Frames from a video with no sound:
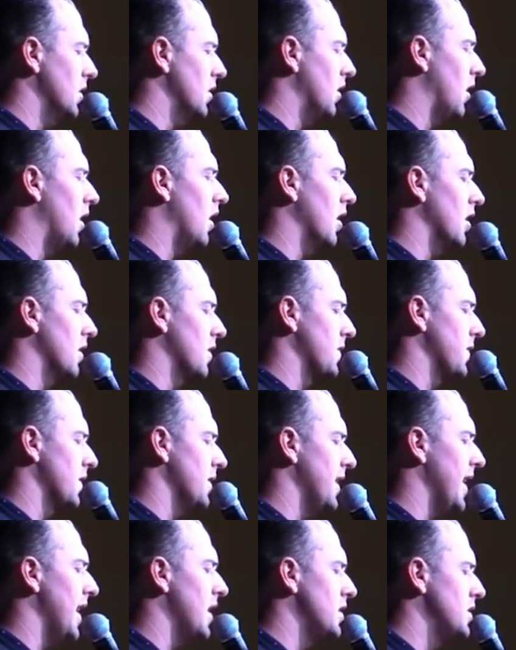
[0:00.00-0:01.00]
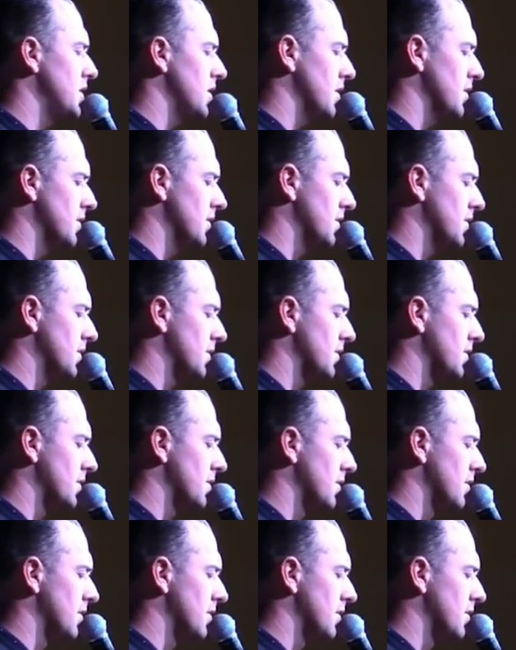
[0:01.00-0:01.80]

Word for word: heart for nations,